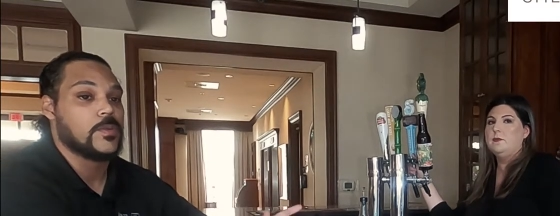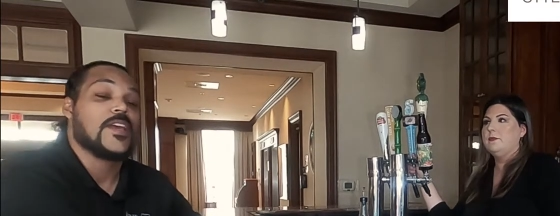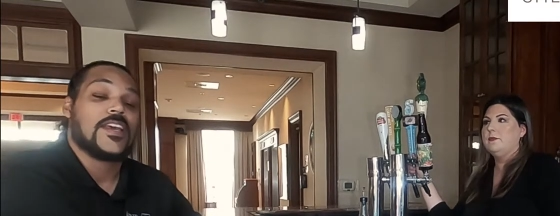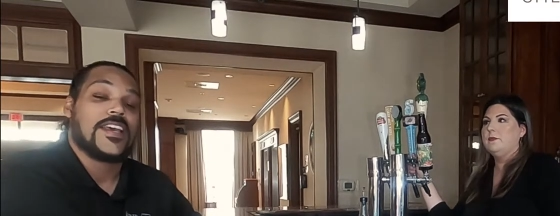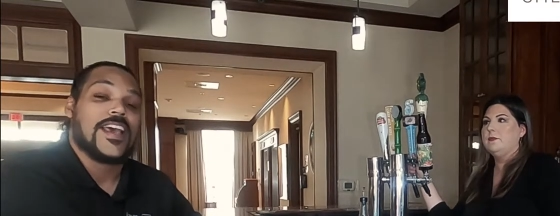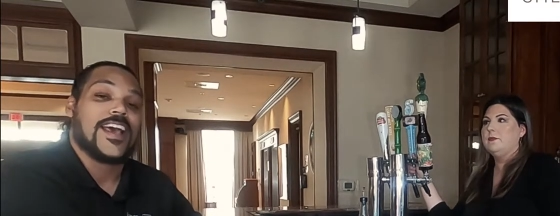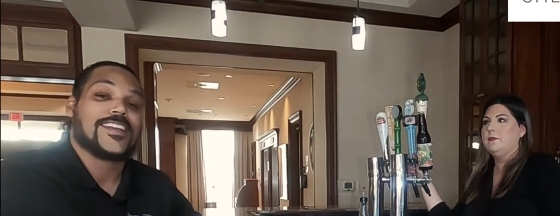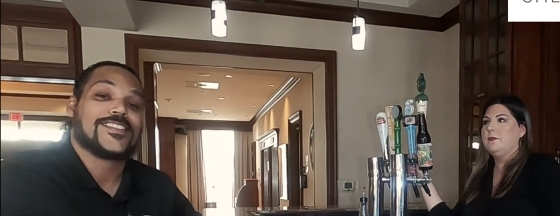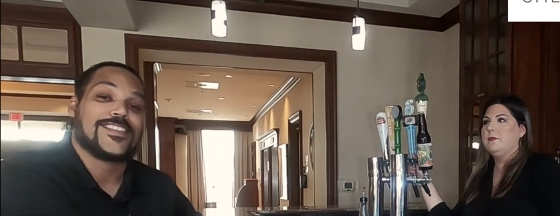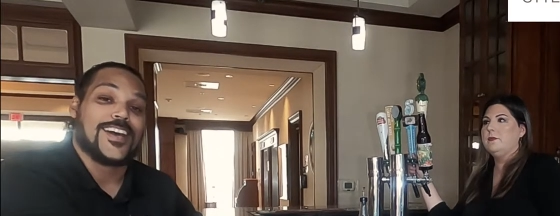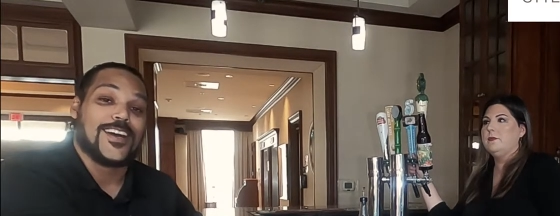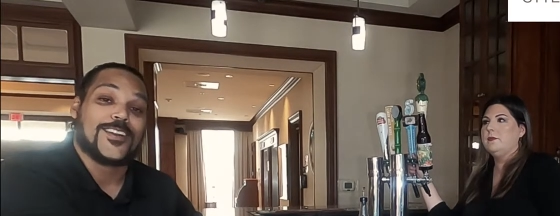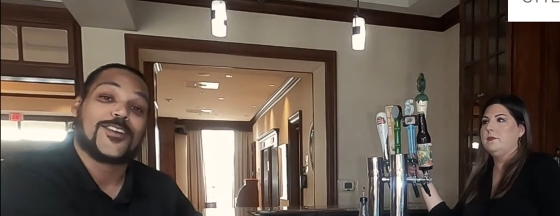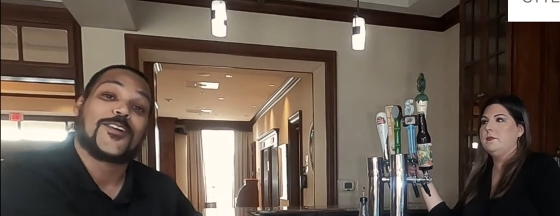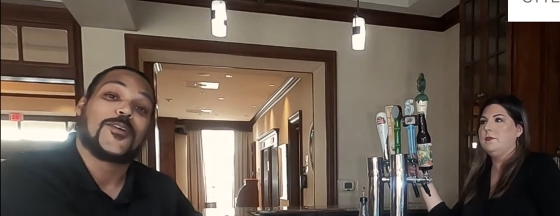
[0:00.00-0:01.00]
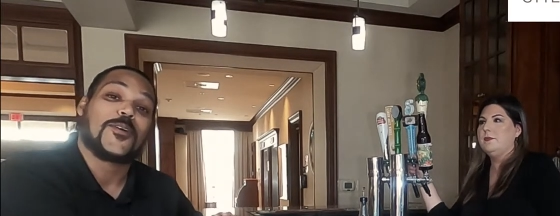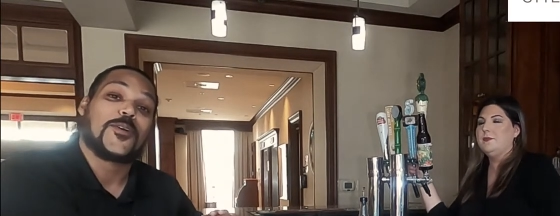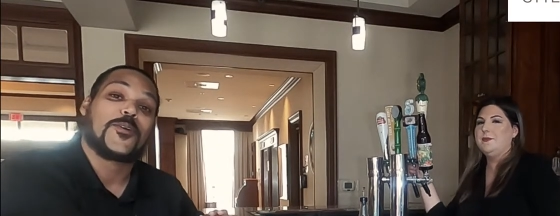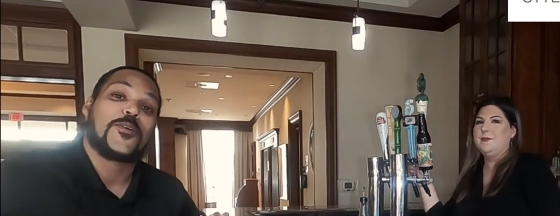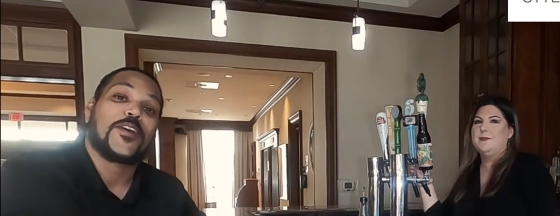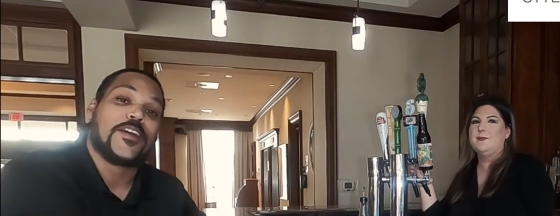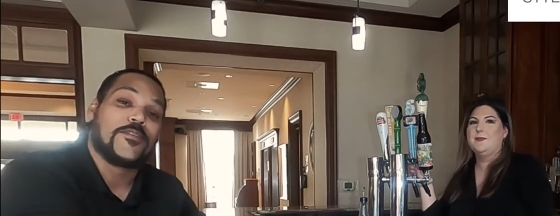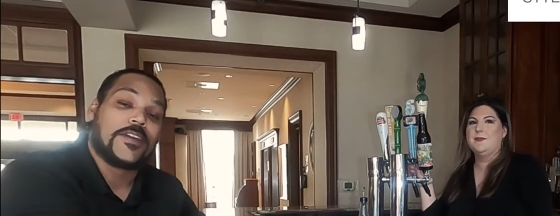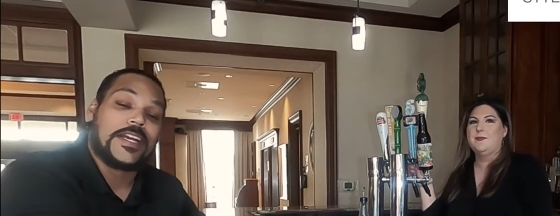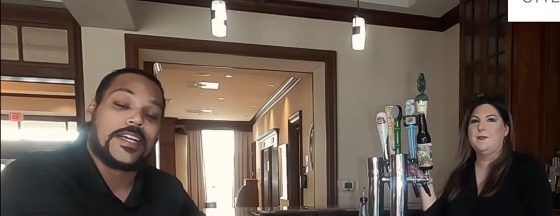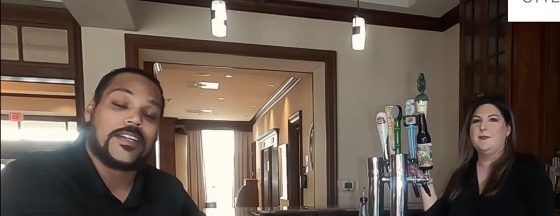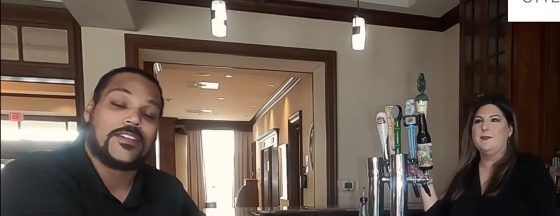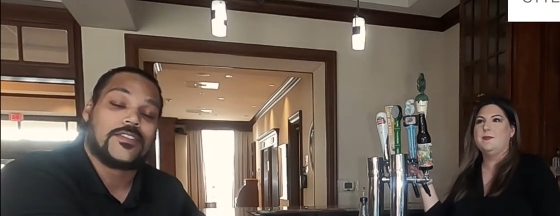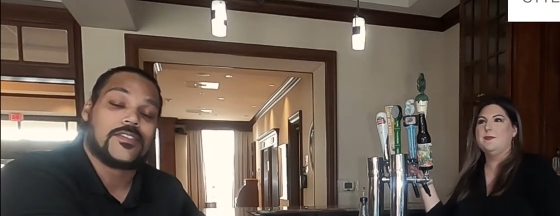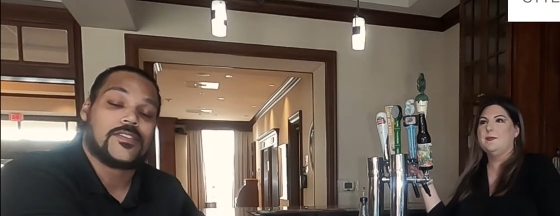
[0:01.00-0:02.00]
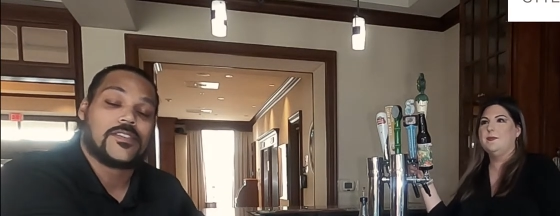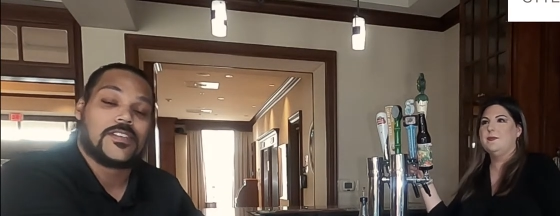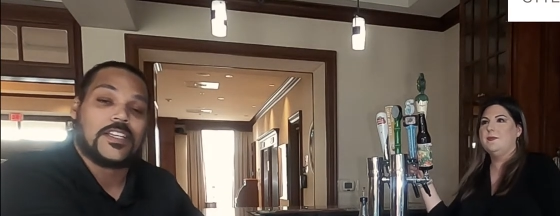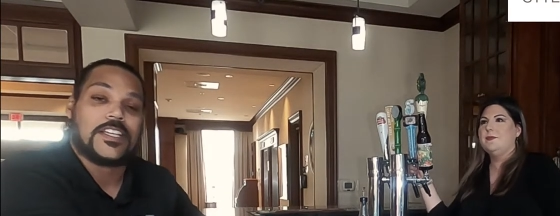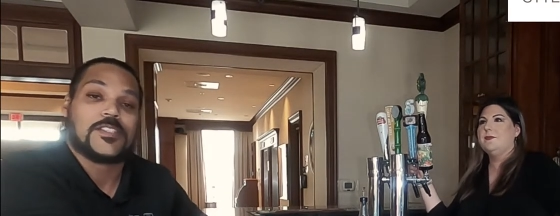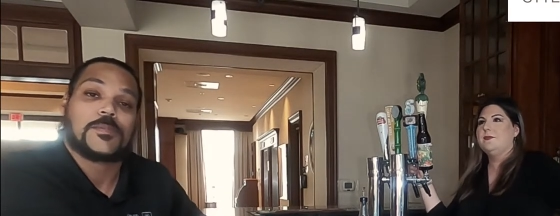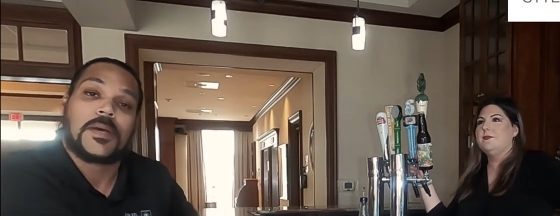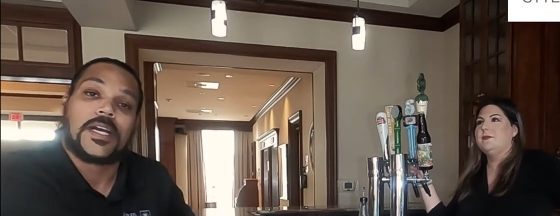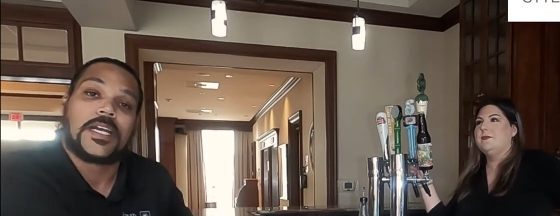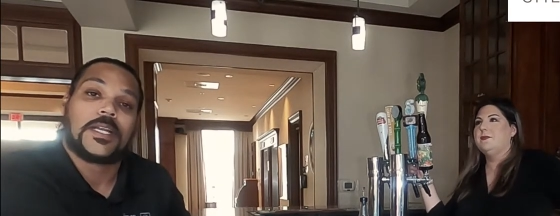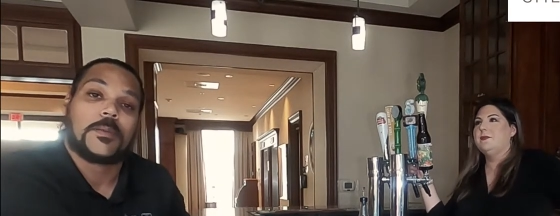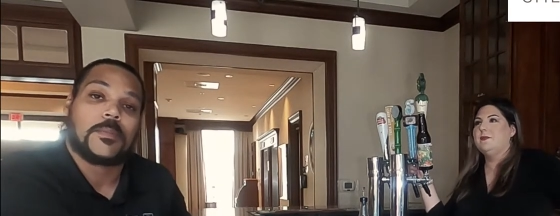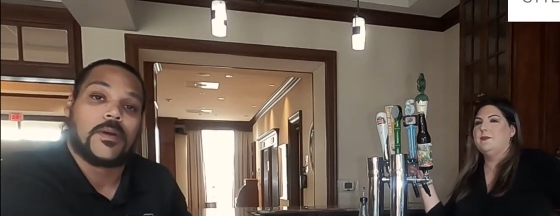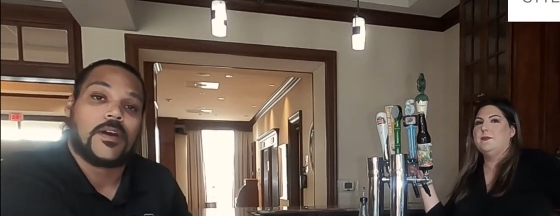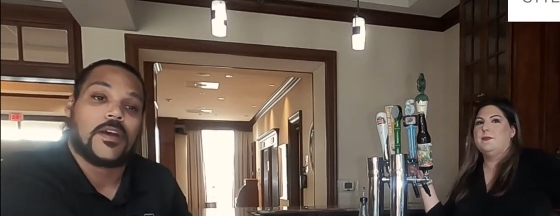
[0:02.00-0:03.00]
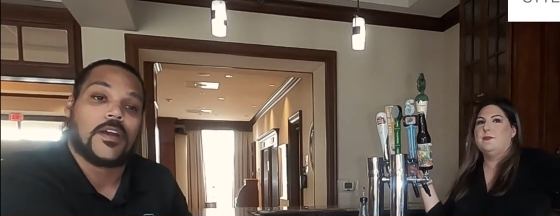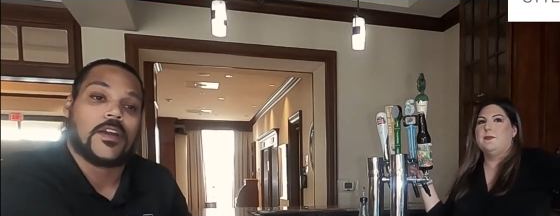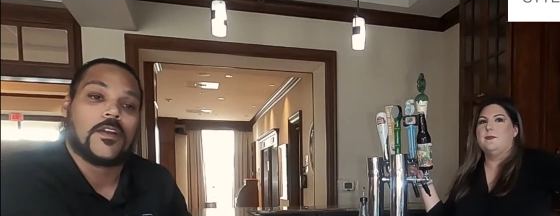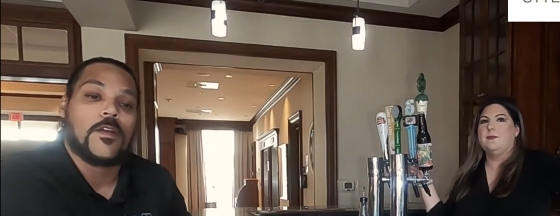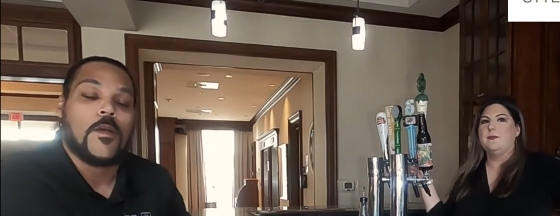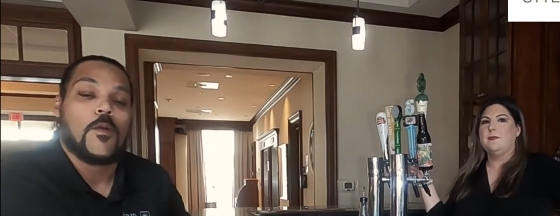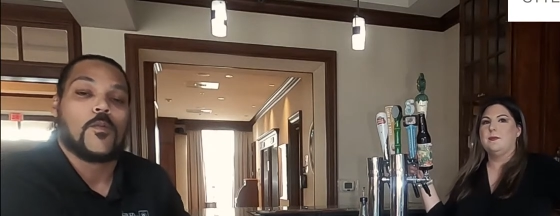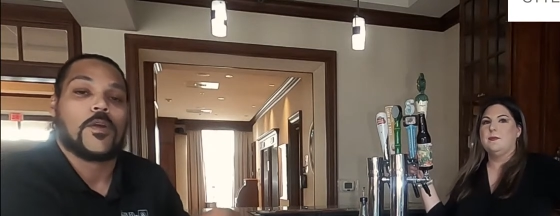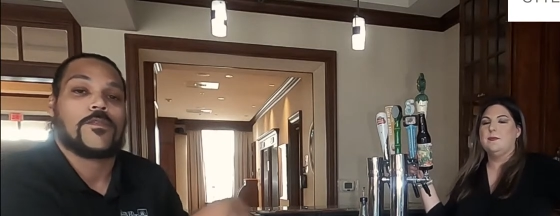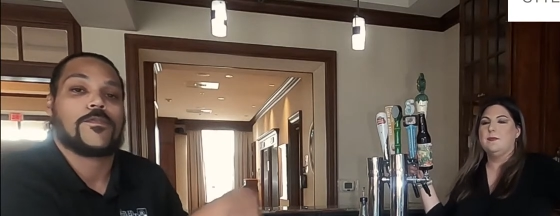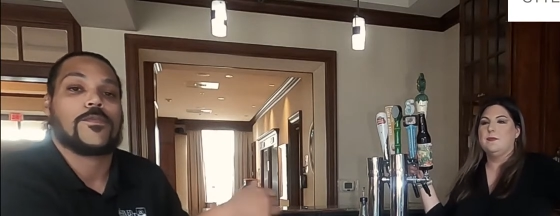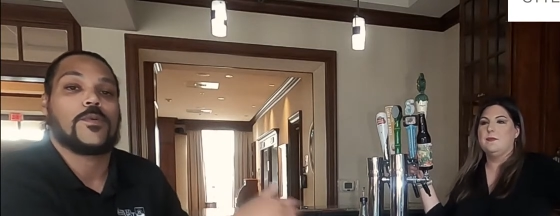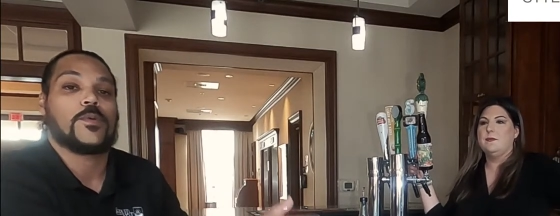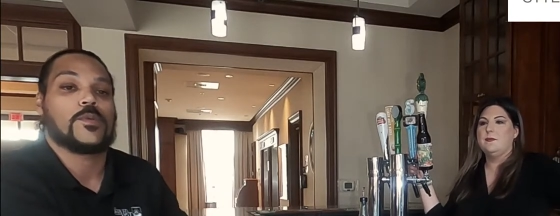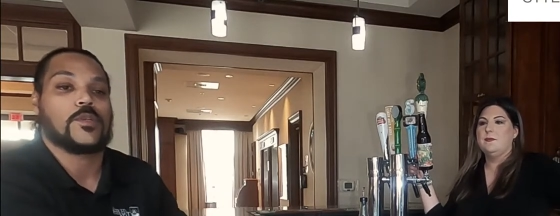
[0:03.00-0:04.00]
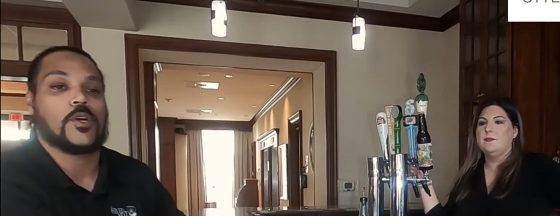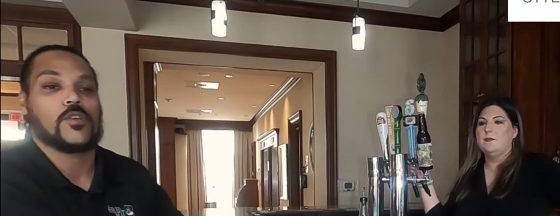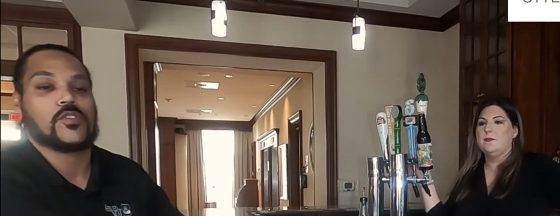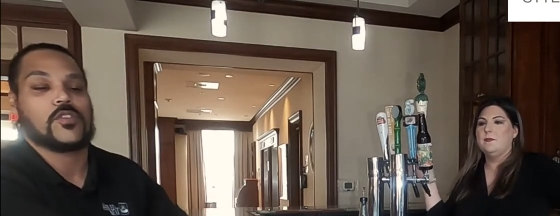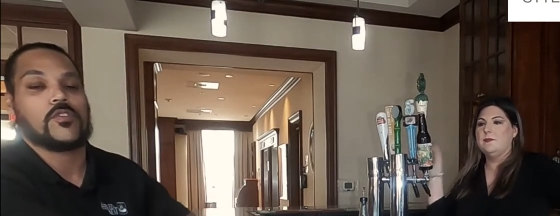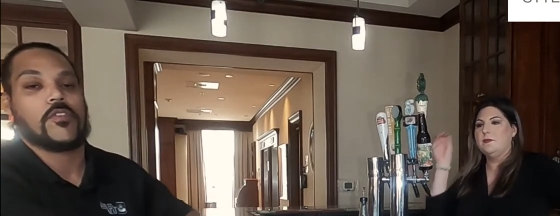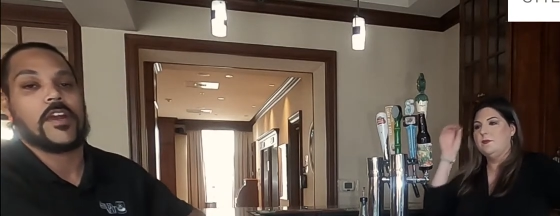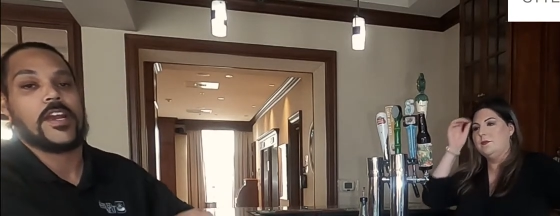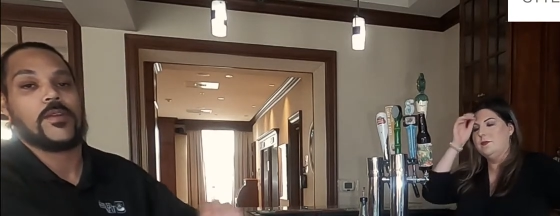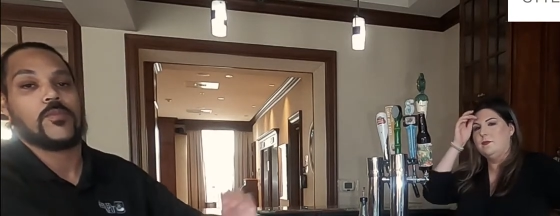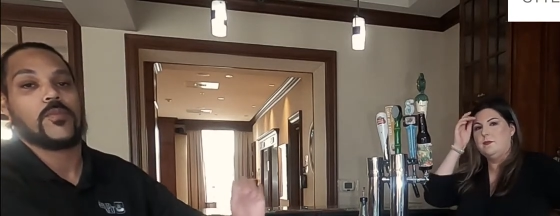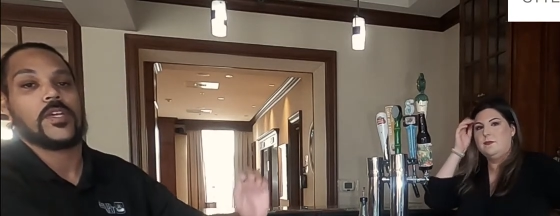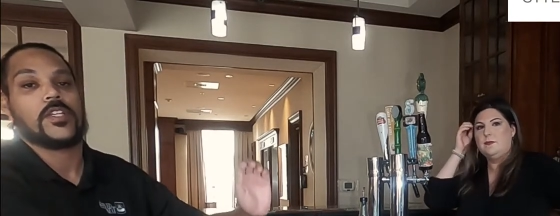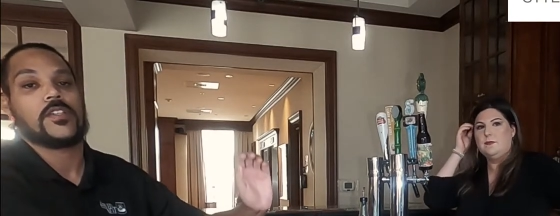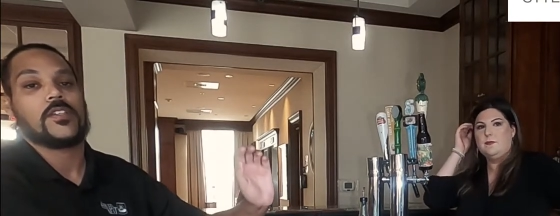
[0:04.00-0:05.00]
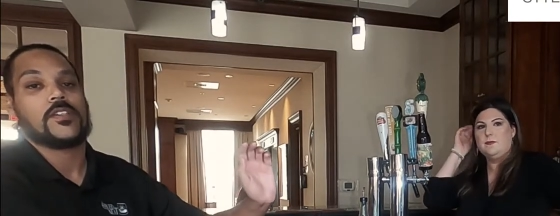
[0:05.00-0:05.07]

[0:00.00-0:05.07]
Speaker 1: Ask Donna or whoever else is behind the bar what food goes great with